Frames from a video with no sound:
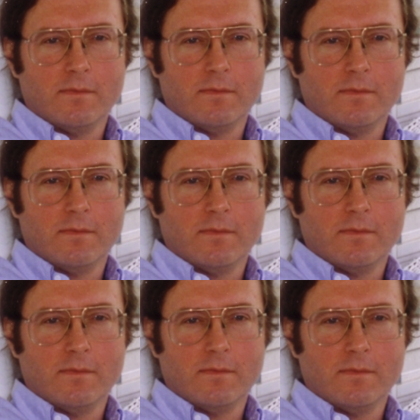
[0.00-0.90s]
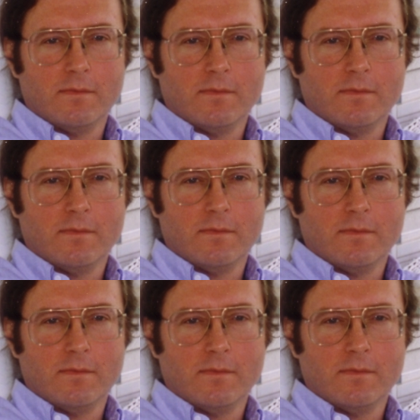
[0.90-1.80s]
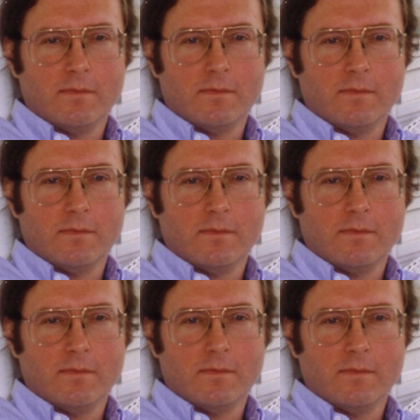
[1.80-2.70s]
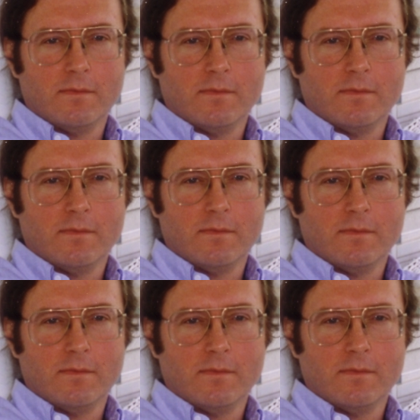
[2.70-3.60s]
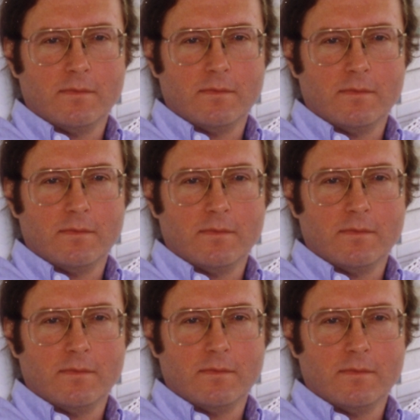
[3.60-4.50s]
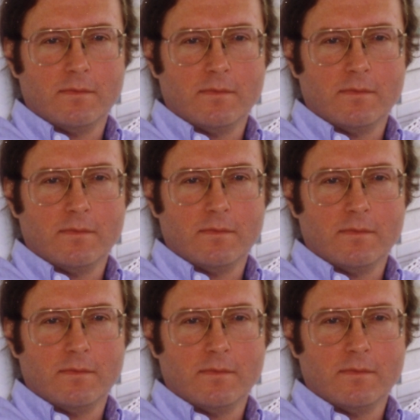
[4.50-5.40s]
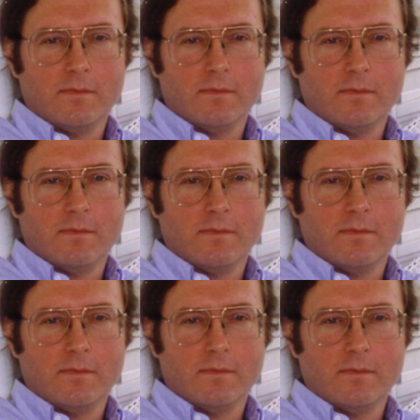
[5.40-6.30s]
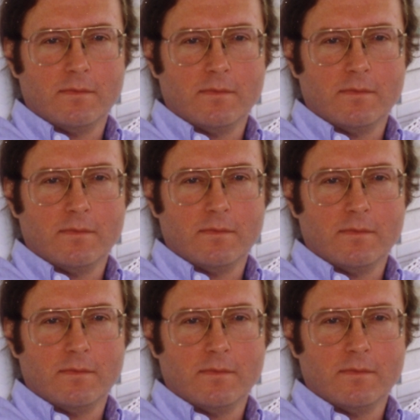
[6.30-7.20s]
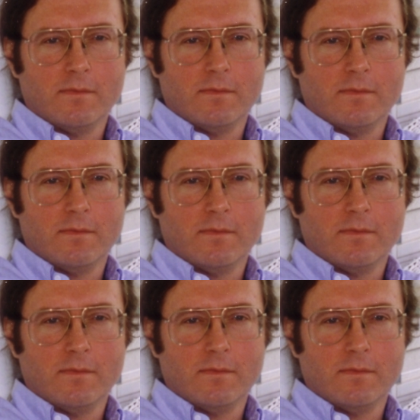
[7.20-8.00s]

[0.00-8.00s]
This is a still picture; no speech is visible.